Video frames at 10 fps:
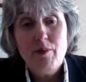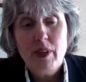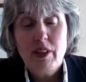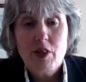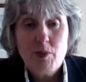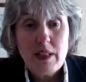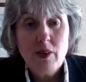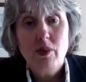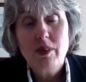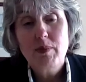whether it's
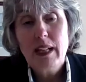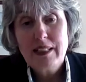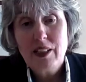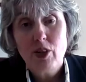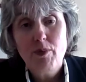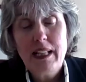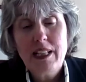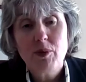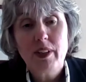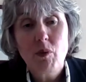been automatic or
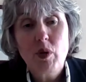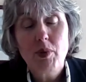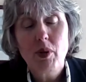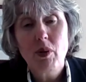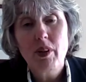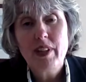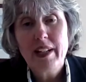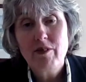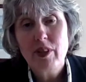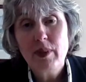manual, and we put all of
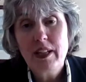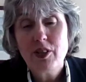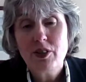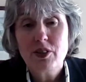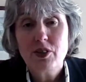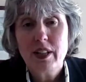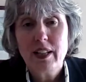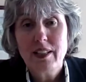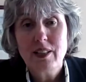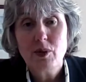that information
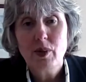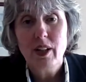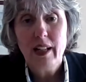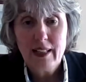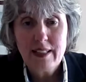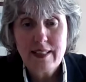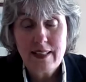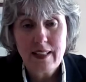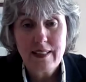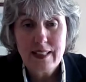straight into our
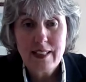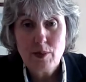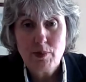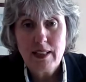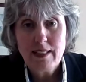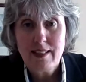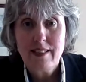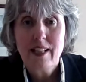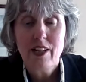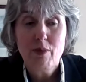ISEC database,
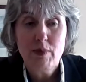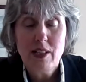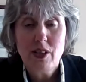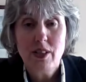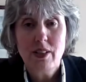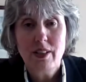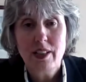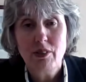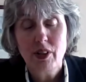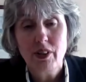as Sarah mentioned
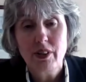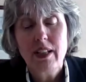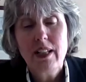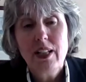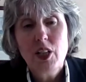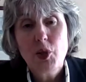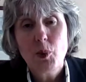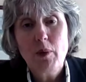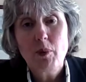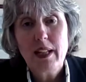earlier on. So
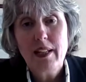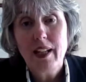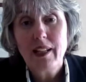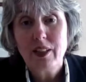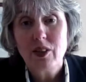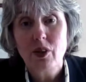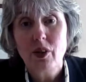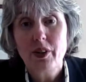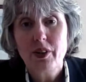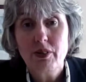when we connect the
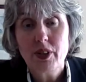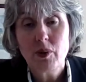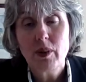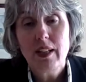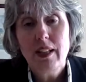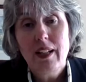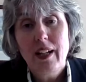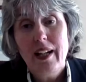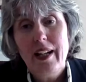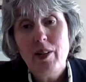call through
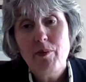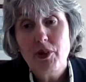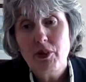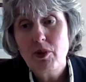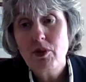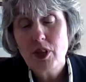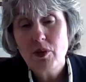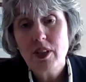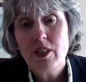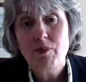
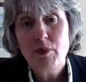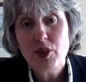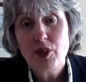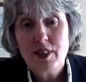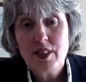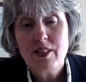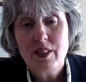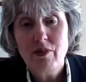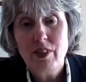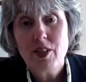to the emergency
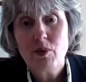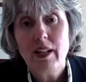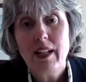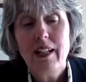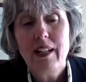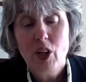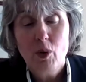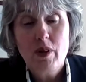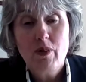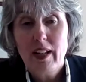service, where
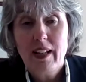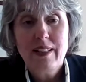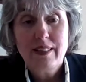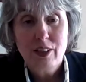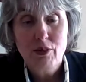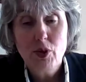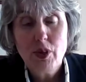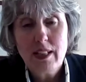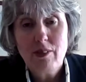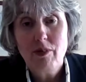we've had the
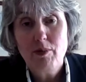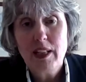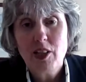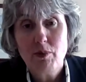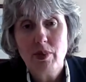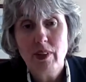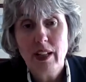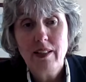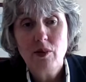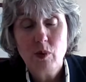routing information
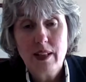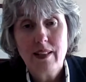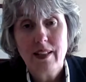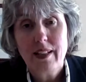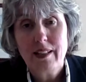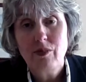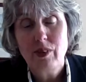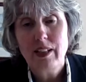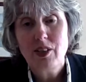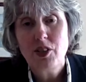provided with that
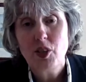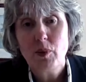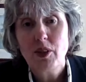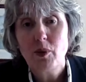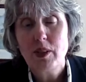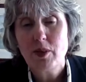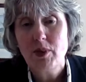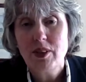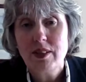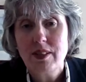activation, so we know which
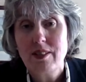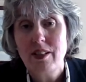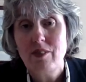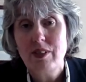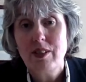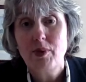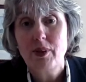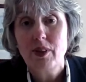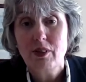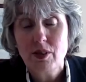emergency service to
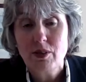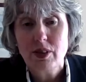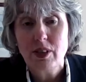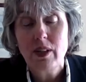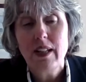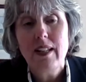put it through to.